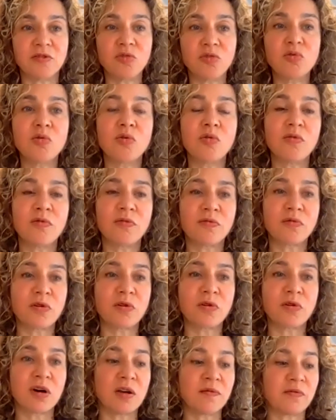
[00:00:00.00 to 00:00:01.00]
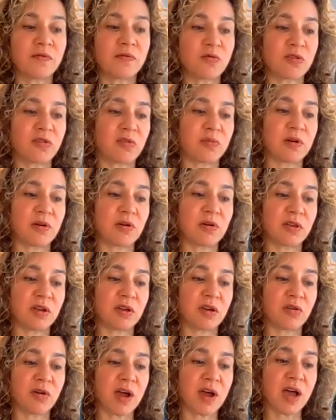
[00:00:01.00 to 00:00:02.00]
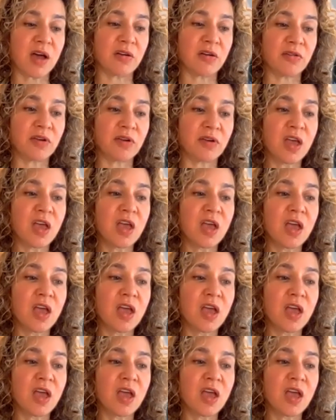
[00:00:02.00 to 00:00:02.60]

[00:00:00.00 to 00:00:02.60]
tool for enforcement on the ground.